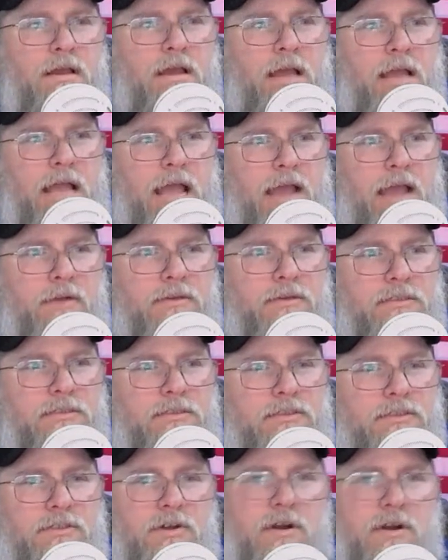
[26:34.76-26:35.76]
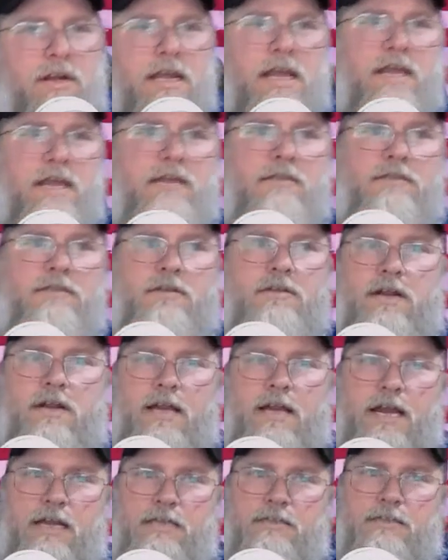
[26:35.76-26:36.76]
How is the Stargate? The
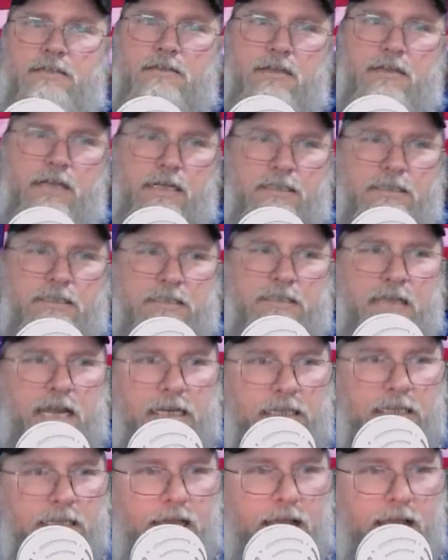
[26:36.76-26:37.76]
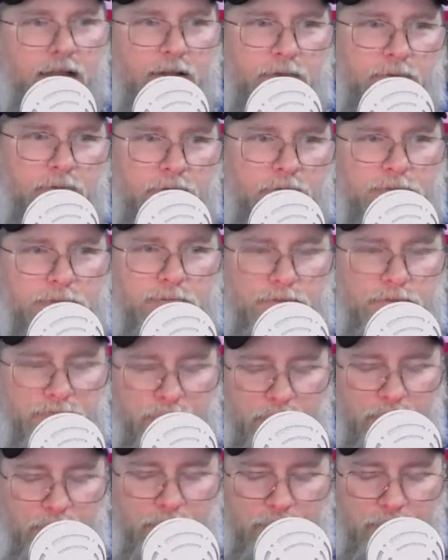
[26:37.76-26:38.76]
Stargate is exactly how it was
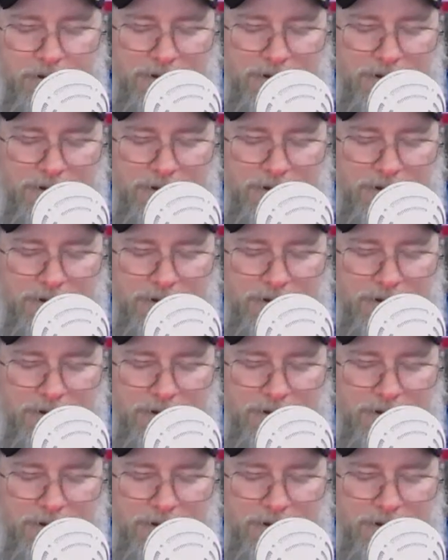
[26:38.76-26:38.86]
before.